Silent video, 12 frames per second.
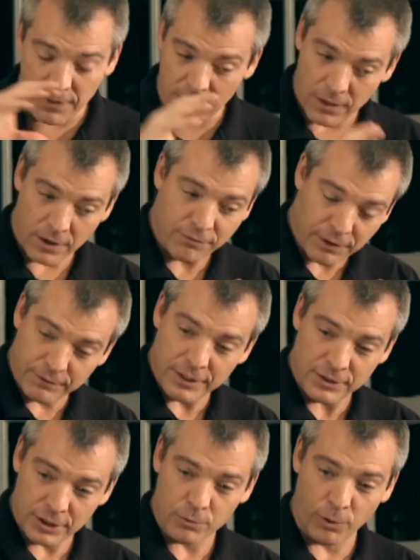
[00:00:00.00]
then the
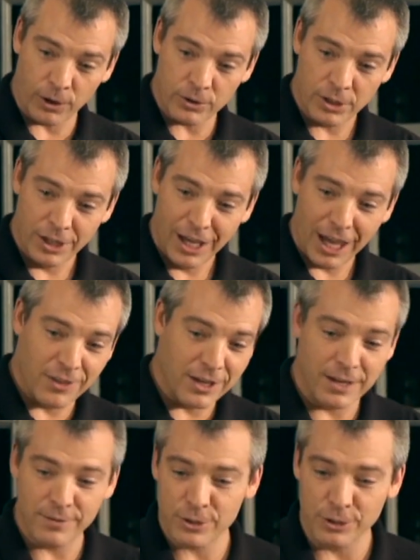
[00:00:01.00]
56 words, and then
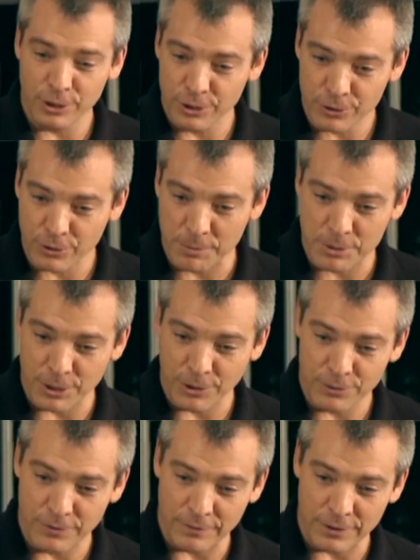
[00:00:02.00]
give us a little description of
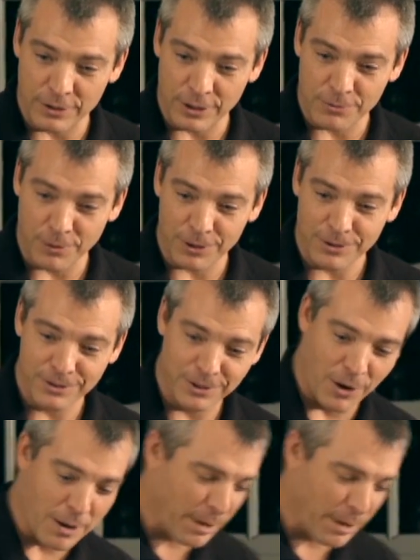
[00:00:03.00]
those 56 words. Go ahead,